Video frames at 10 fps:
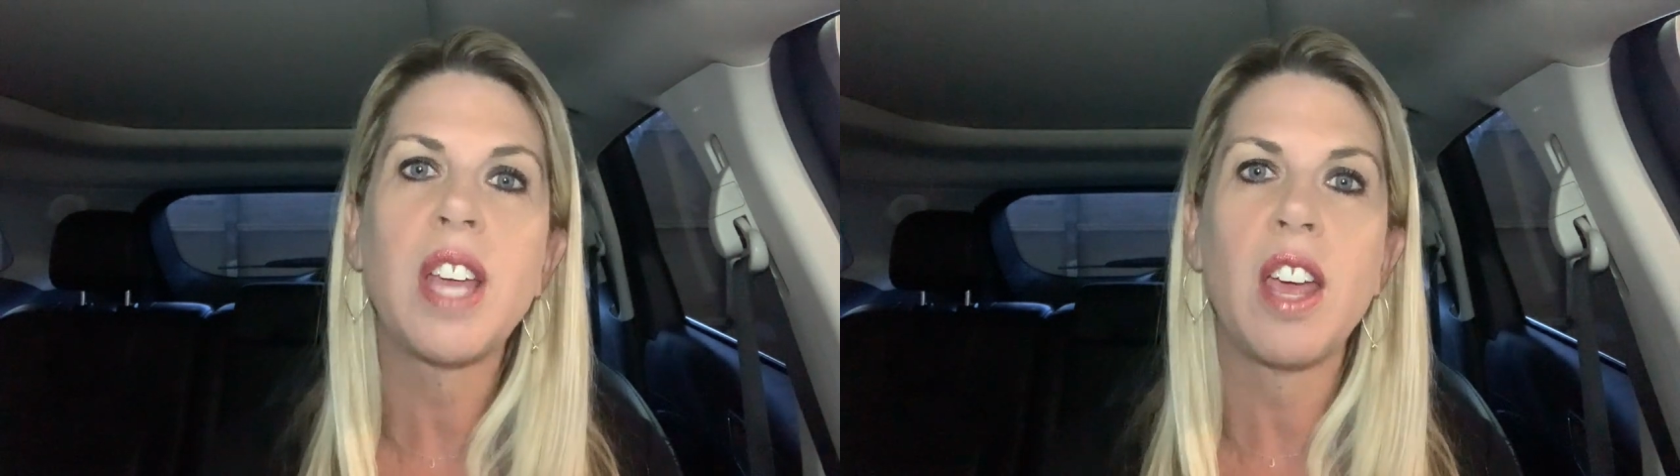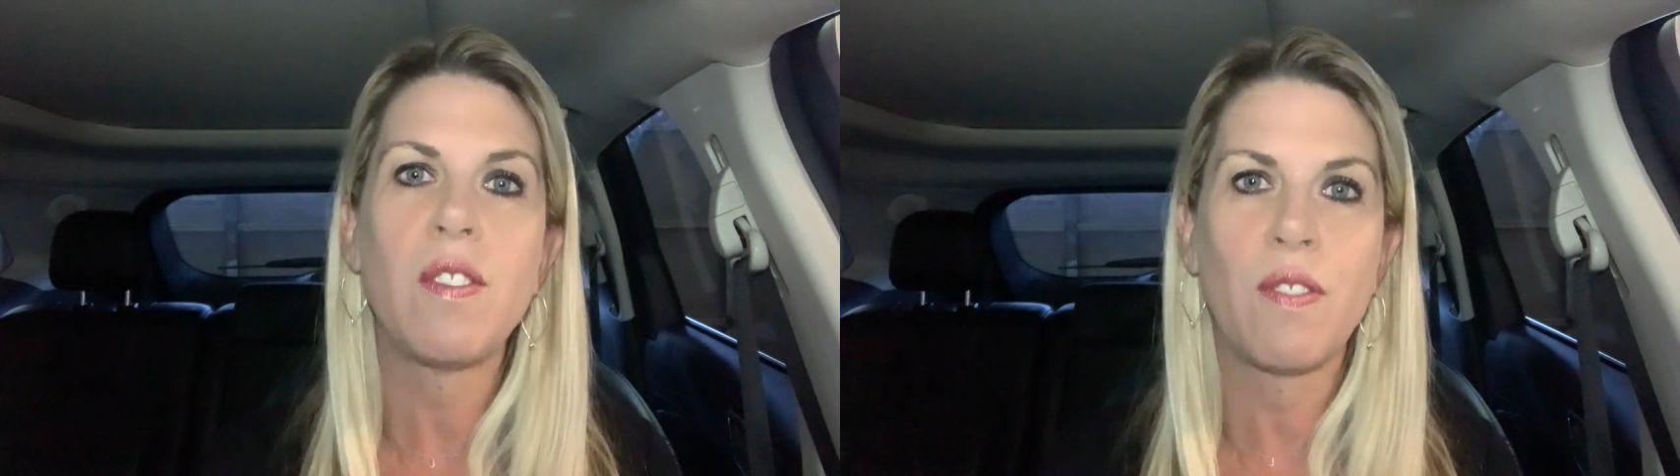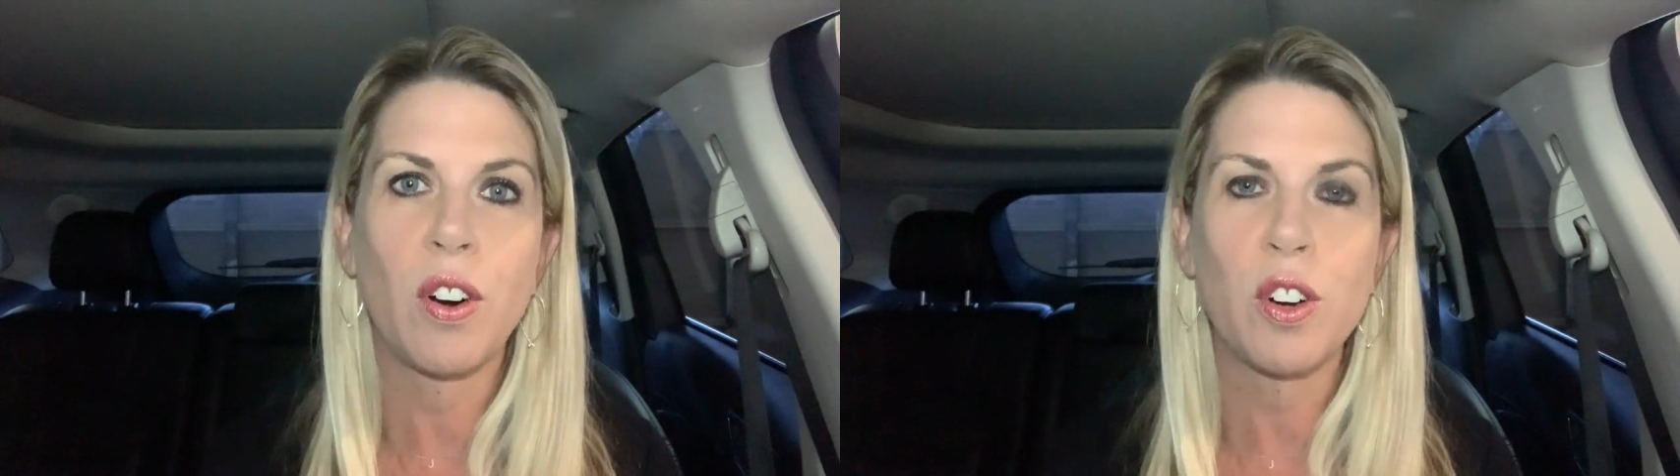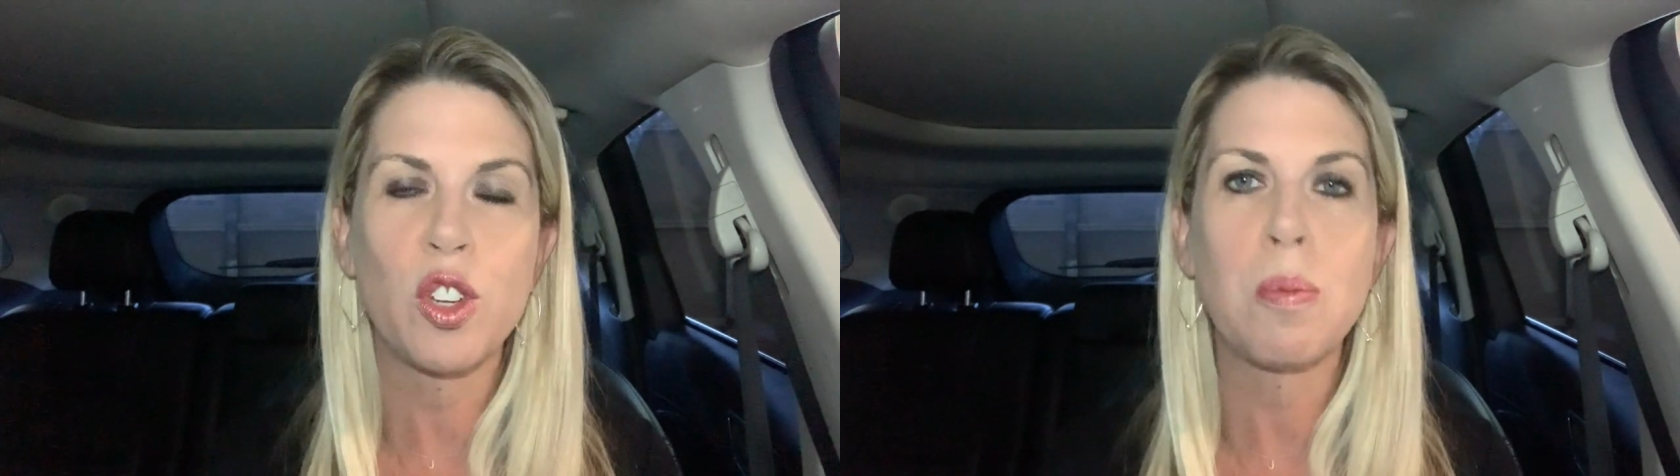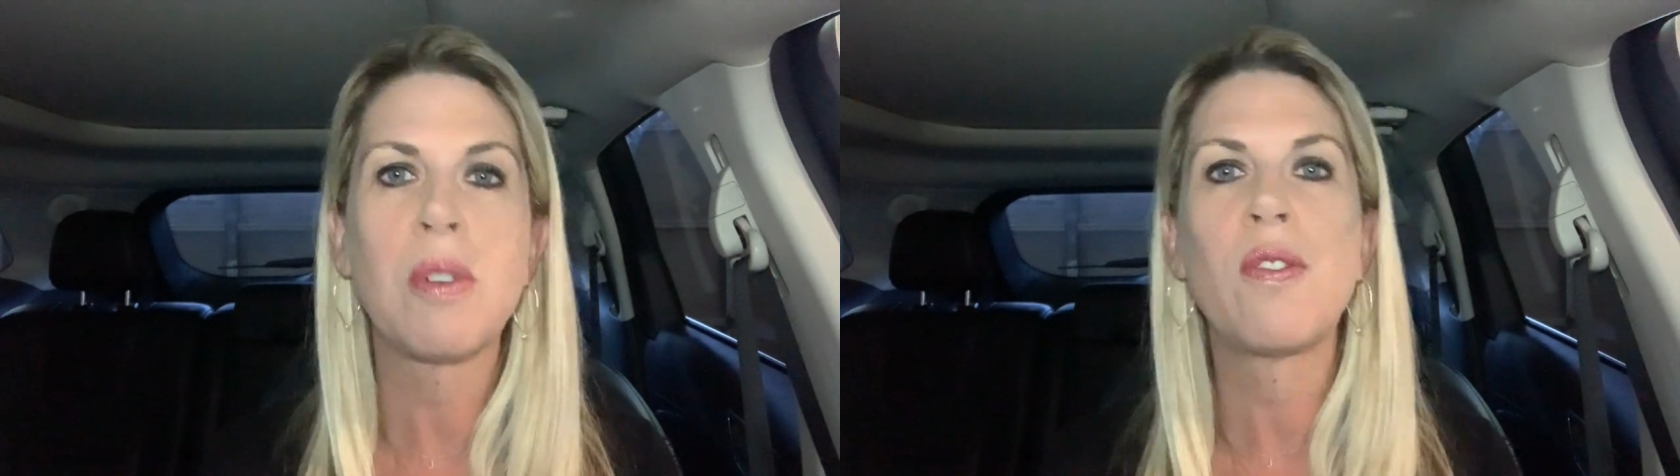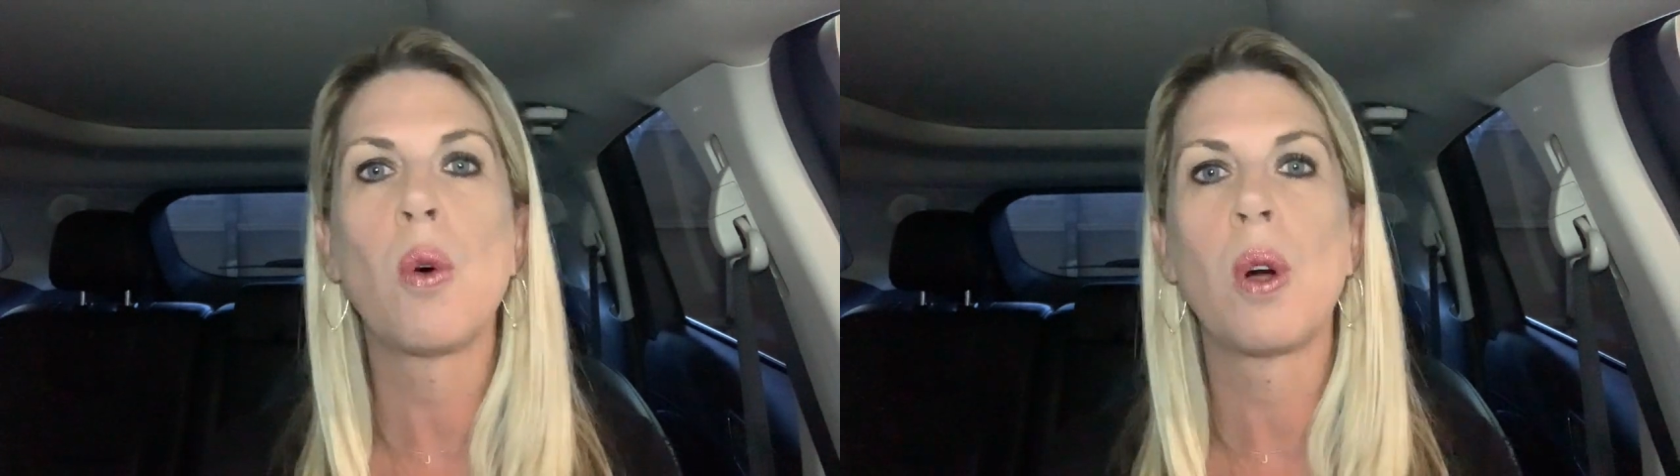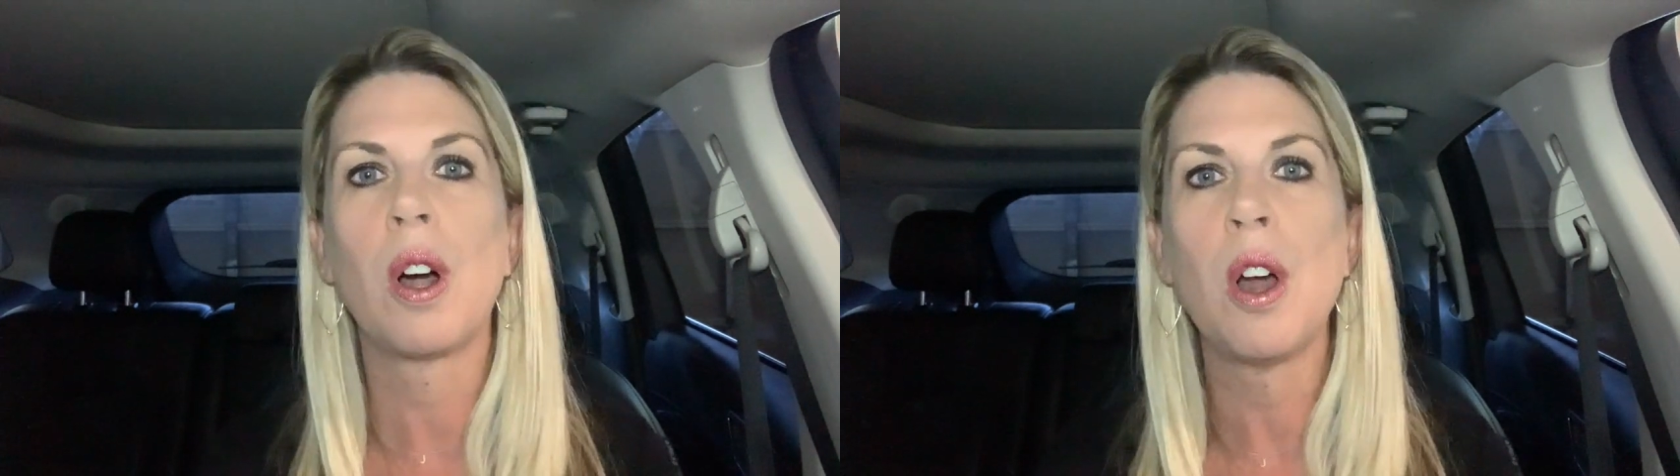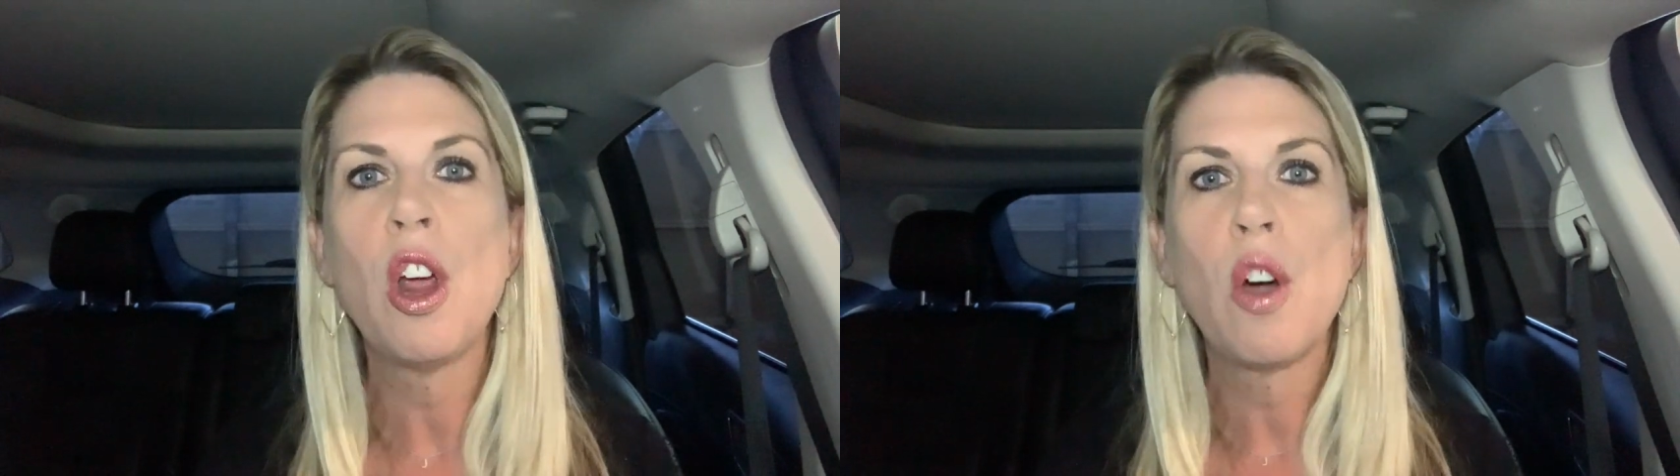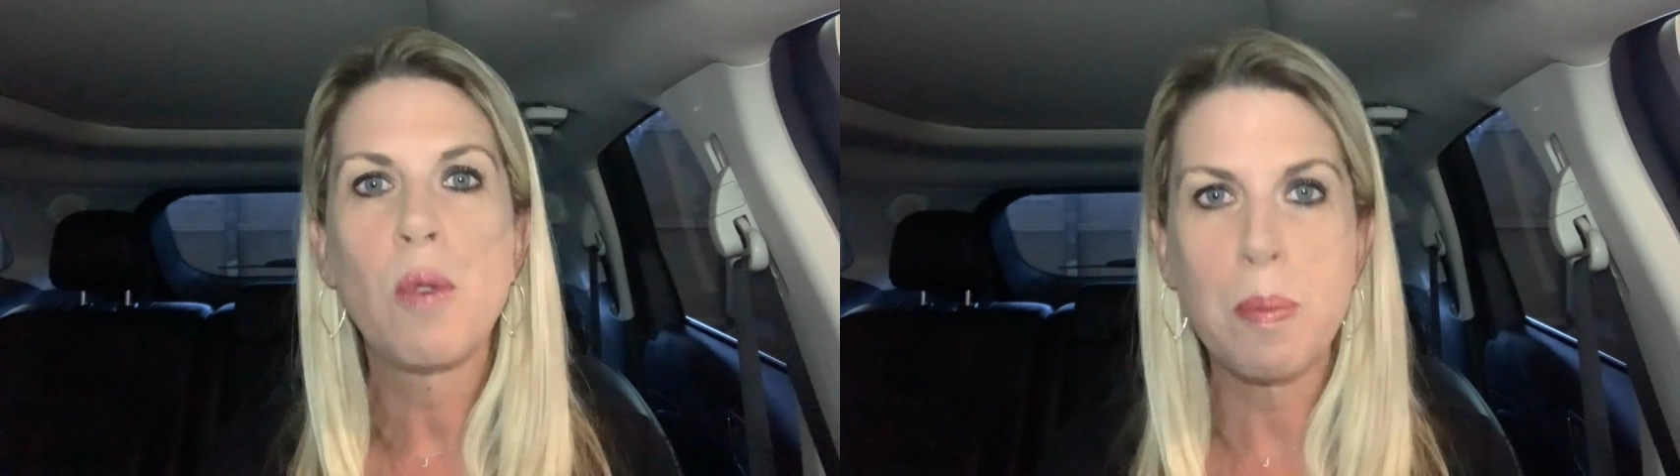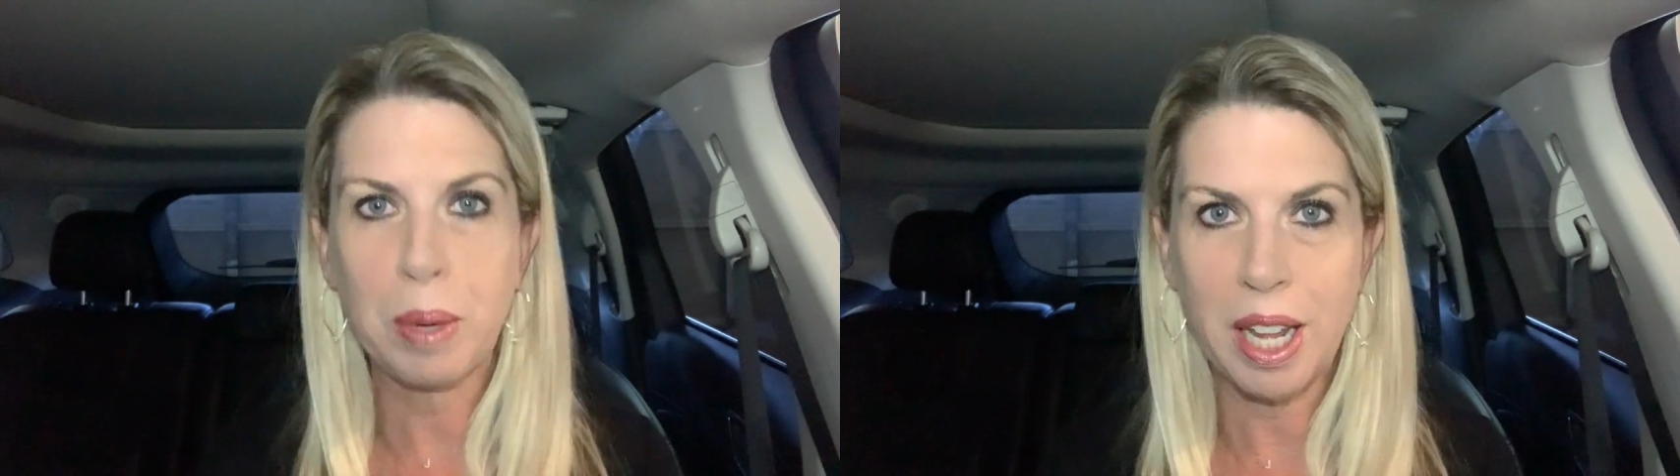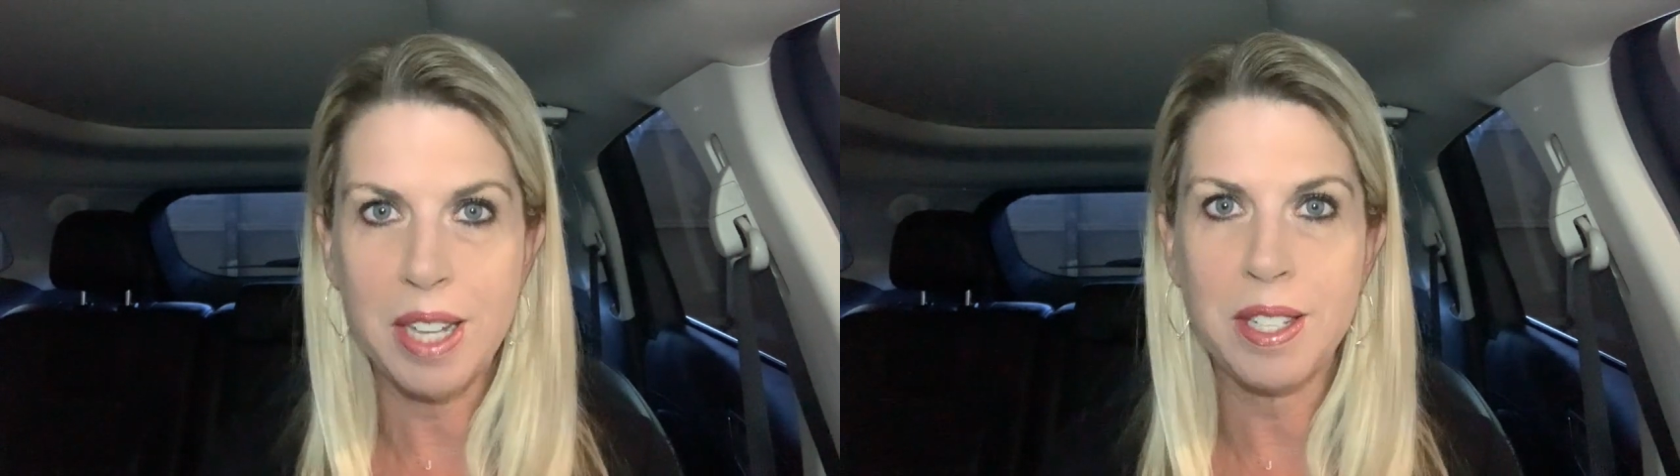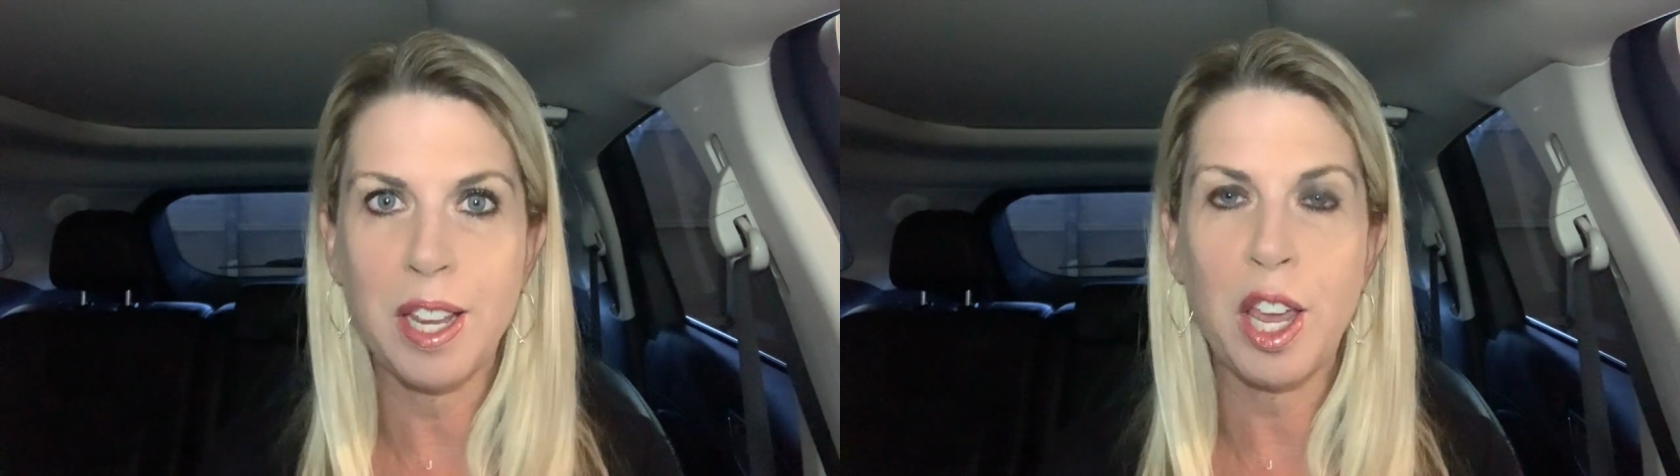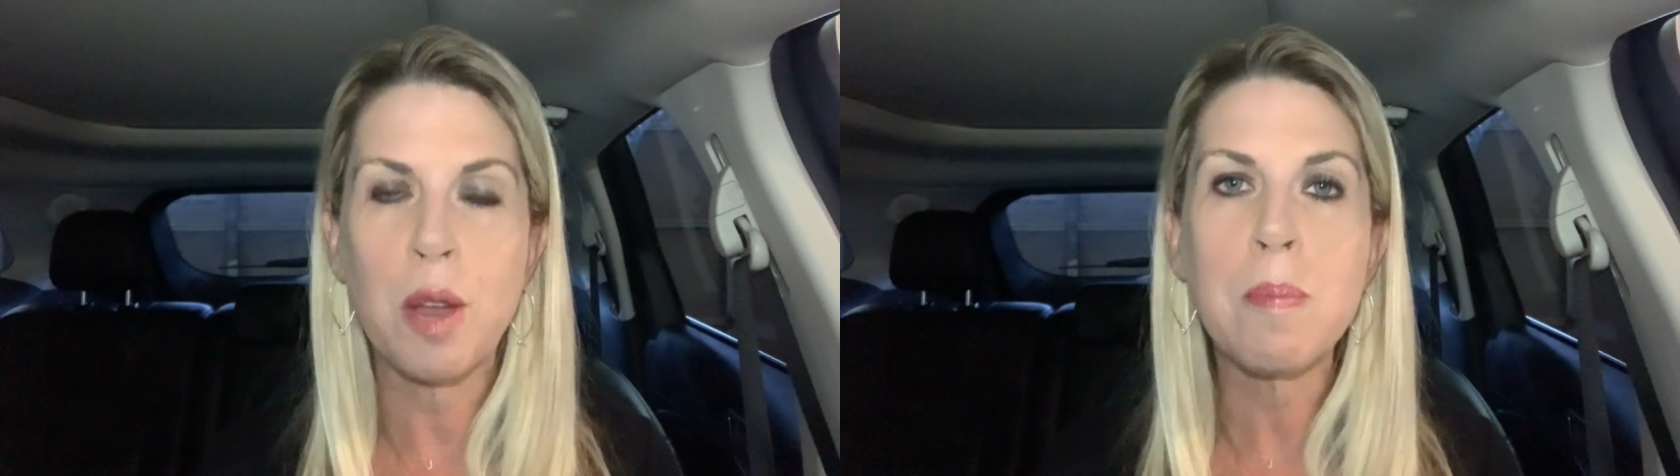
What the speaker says: gate first before replacing it.